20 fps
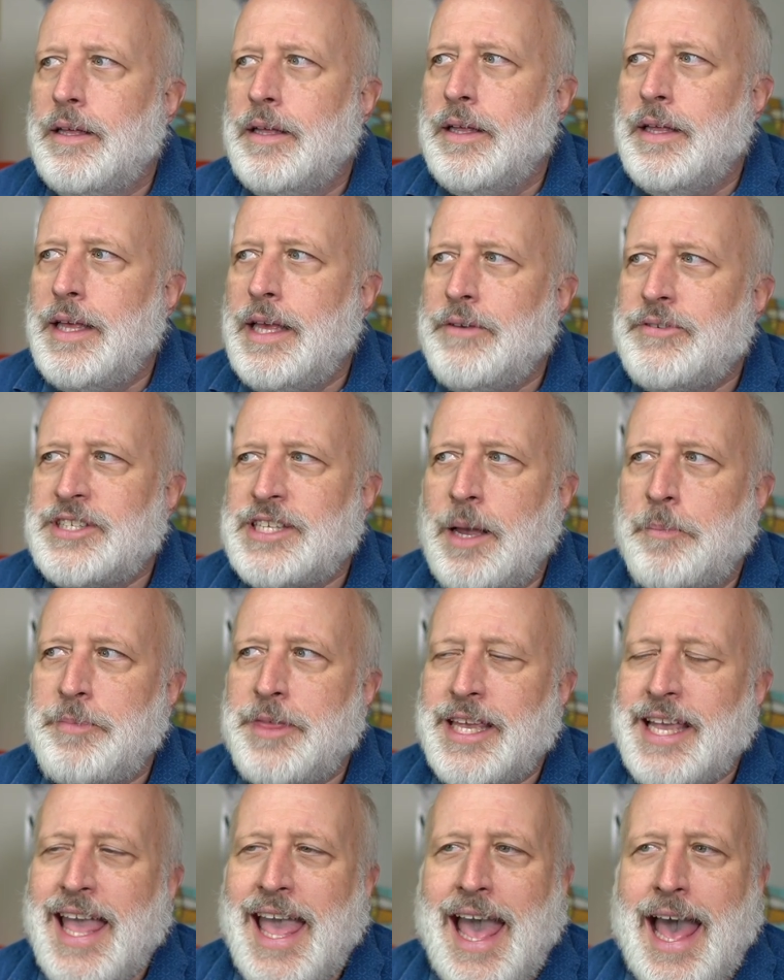if
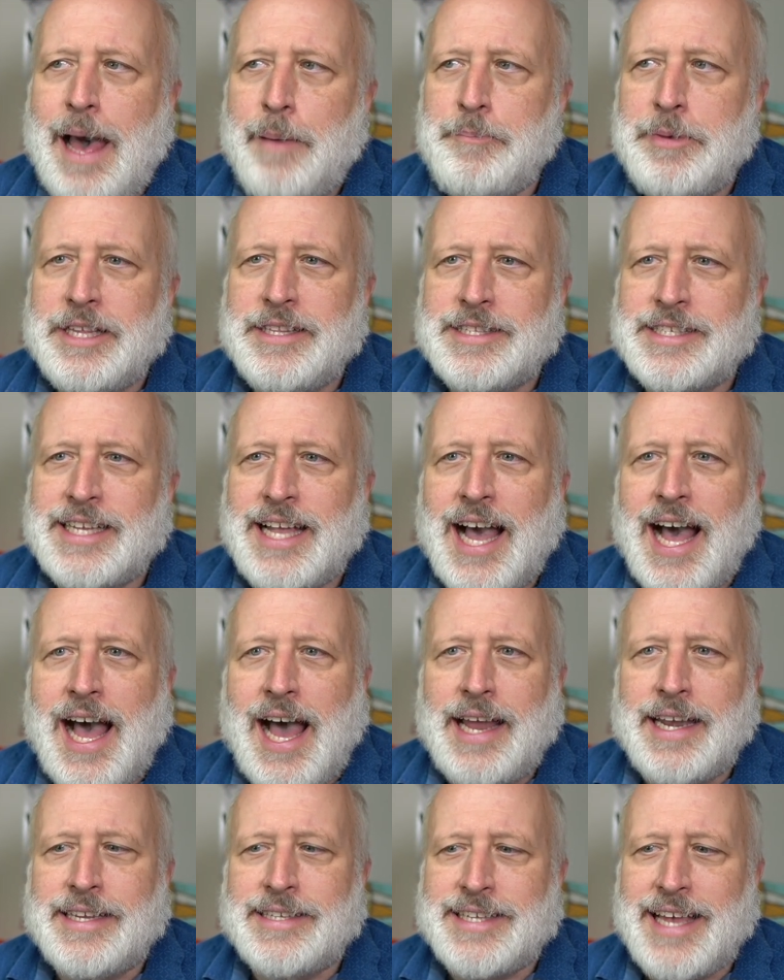something happens,
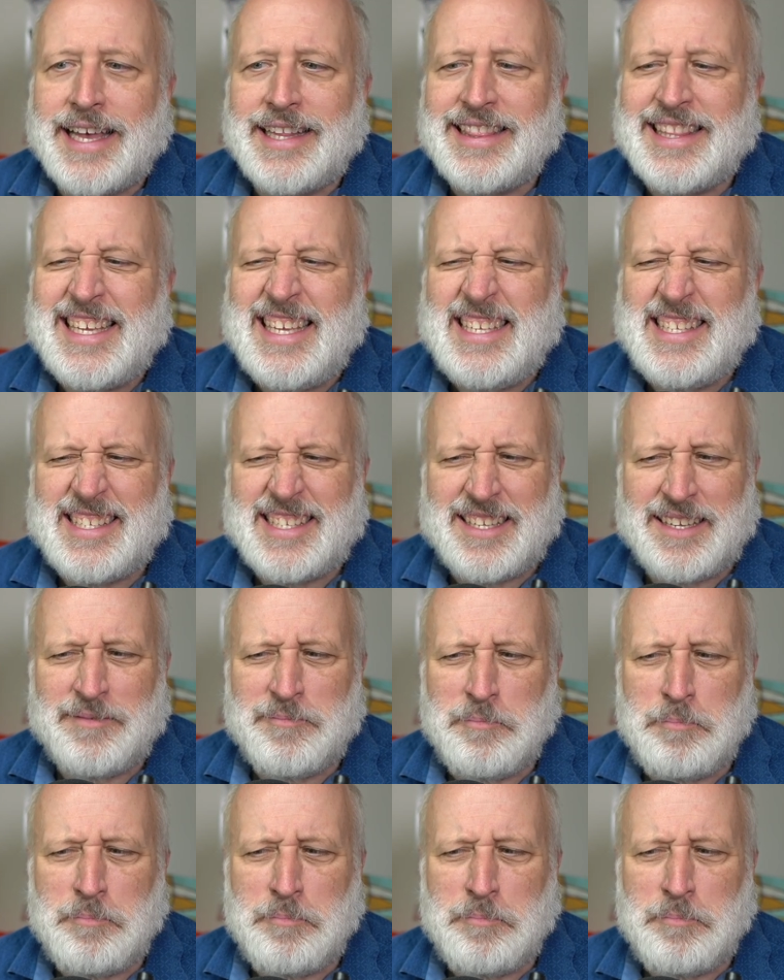God is at least